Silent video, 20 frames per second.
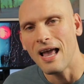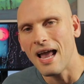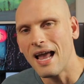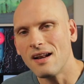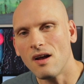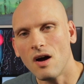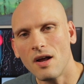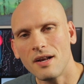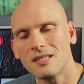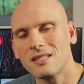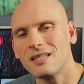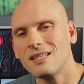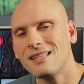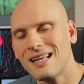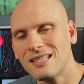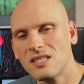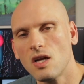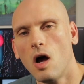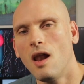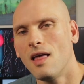And honestly,
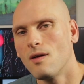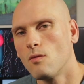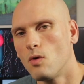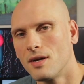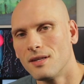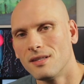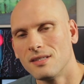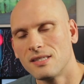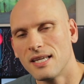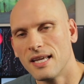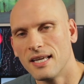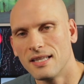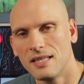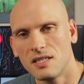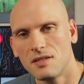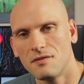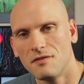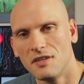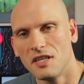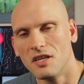that's all I wanted to say in
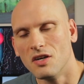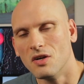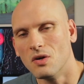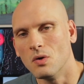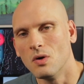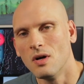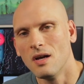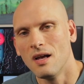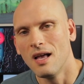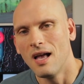this video.